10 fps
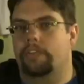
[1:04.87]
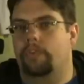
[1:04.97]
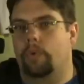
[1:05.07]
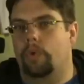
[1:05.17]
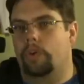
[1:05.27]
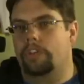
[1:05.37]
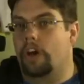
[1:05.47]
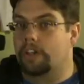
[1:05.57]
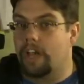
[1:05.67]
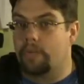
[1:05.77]
for
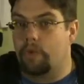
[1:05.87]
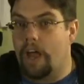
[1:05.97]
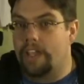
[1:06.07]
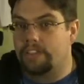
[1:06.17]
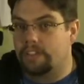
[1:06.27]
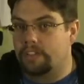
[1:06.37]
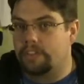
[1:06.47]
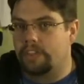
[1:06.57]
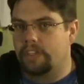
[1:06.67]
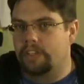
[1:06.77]
Dark Knight Rises,
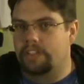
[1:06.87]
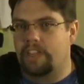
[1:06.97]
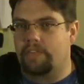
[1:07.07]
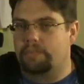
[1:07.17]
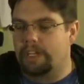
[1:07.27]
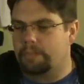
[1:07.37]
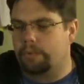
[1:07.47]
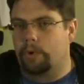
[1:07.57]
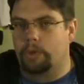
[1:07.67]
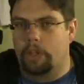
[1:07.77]
the 7-minute
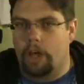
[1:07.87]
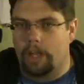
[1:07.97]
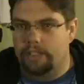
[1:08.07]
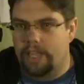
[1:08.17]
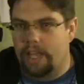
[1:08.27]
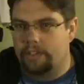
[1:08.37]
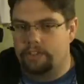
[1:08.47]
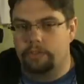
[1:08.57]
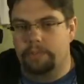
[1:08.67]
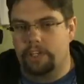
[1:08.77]
prologue attached
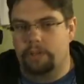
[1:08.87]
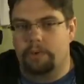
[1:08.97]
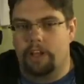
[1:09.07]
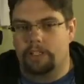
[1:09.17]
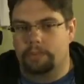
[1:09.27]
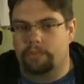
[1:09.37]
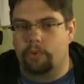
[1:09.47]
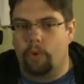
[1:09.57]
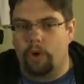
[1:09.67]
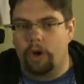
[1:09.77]
to Mission Impossible
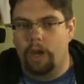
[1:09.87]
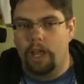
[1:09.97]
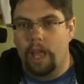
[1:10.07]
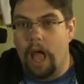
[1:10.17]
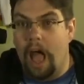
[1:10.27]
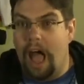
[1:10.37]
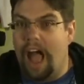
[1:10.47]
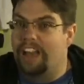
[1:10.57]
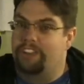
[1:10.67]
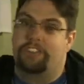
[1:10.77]
4.
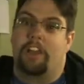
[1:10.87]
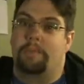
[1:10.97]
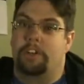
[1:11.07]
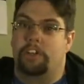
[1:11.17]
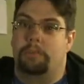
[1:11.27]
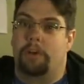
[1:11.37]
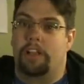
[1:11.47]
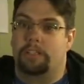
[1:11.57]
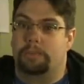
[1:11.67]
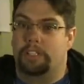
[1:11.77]
I just saw Mission
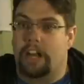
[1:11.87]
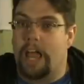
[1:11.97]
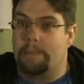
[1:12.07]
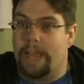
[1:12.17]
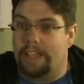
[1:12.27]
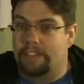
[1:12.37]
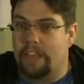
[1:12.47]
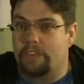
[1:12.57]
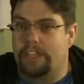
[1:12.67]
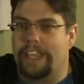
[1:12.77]
Impossible on IMAX the
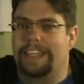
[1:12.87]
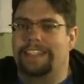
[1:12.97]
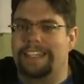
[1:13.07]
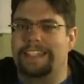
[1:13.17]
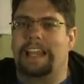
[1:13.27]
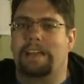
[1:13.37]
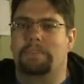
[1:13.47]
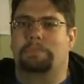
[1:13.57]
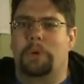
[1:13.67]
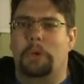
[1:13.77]
other day, and they didn't have
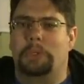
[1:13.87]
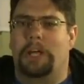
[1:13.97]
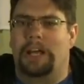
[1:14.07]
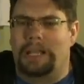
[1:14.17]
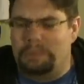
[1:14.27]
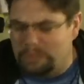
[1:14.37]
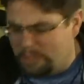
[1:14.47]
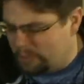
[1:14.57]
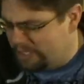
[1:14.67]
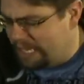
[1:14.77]
the prologue. It was
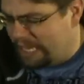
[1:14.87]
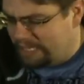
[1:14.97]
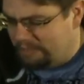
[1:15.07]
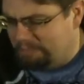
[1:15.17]
so sad.